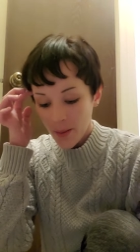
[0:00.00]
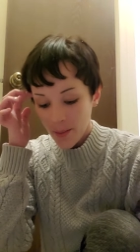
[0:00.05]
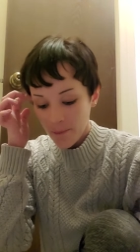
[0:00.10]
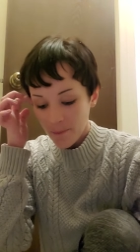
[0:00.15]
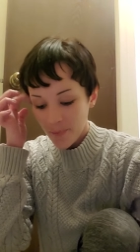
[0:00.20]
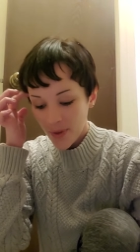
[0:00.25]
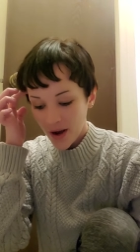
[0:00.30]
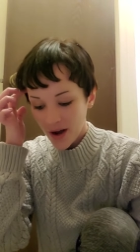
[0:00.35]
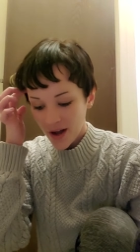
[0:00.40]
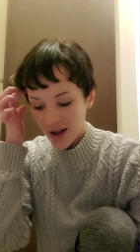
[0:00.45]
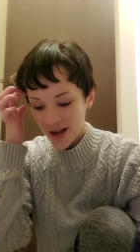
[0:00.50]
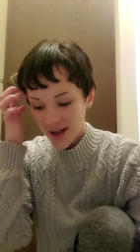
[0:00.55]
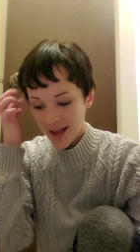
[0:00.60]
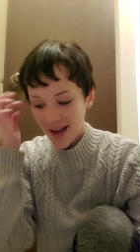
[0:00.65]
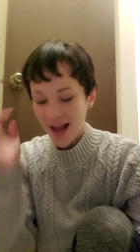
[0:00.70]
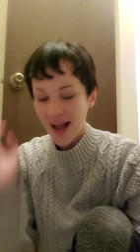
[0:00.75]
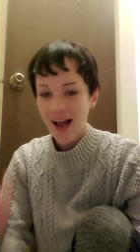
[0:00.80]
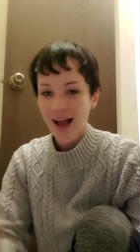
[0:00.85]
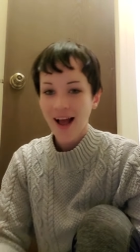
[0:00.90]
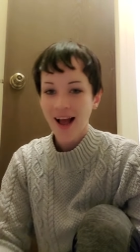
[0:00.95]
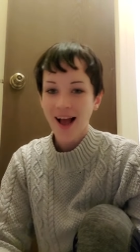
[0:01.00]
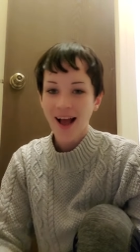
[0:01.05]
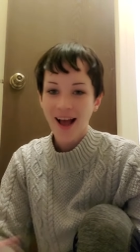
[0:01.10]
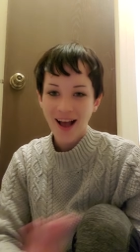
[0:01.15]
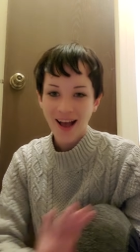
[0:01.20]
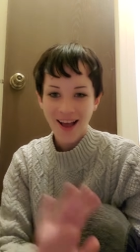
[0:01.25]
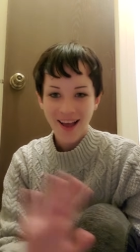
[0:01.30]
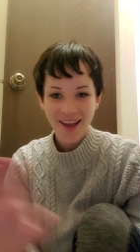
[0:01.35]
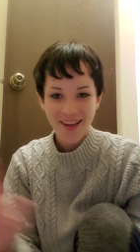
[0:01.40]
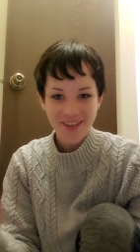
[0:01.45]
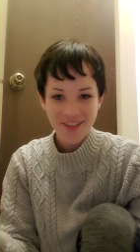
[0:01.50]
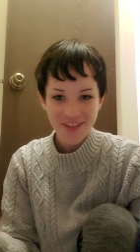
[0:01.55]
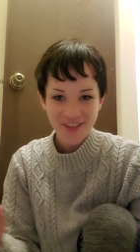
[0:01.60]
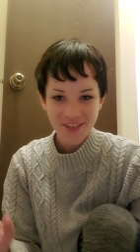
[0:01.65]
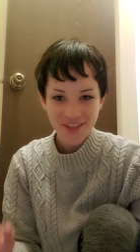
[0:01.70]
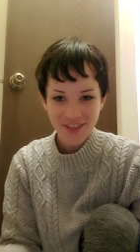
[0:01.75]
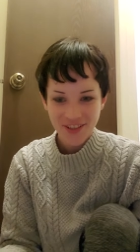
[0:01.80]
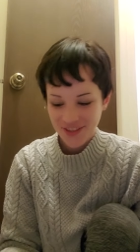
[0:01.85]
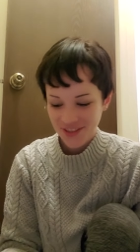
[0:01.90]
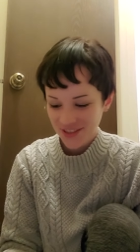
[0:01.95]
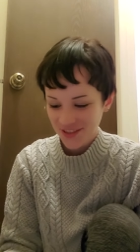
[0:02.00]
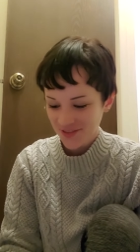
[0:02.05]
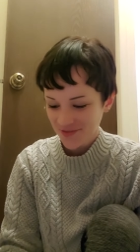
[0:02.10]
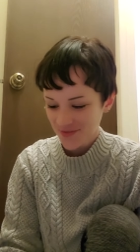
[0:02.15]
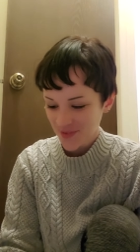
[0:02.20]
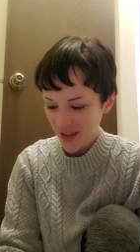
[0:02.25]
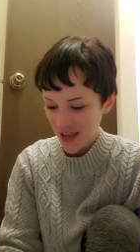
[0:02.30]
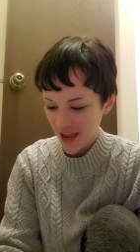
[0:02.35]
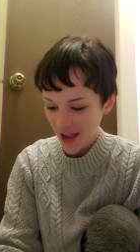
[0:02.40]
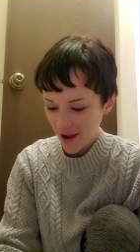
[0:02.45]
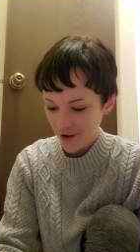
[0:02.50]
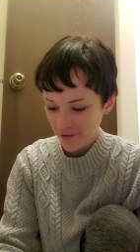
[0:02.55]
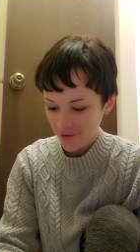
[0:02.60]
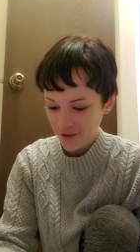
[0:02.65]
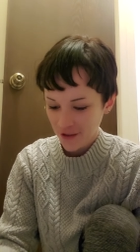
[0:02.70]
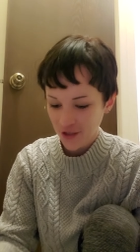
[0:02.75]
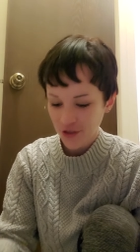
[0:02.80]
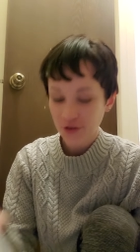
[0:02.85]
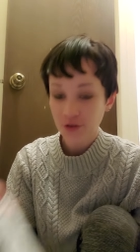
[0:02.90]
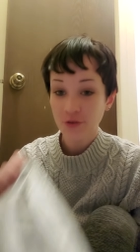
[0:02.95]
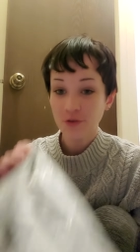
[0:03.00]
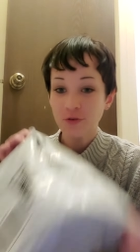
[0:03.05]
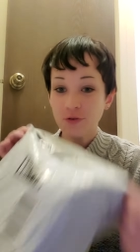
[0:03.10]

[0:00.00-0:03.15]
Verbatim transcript: but I just have to